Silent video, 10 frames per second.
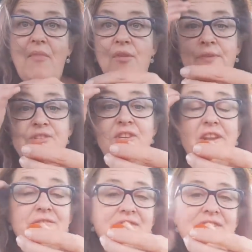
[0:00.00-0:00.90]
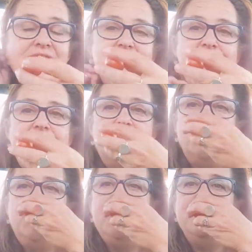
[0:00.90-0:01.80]
originally I was going to get fish and
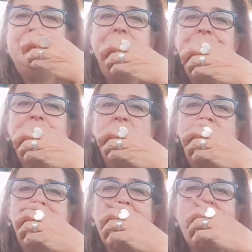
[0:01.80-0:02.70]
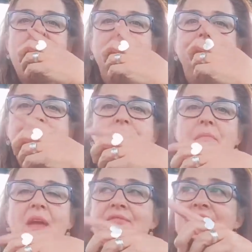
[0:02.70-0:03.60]
chips.
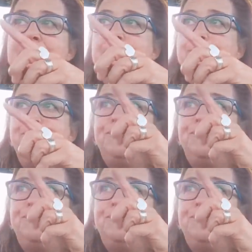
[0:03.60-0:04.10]
And then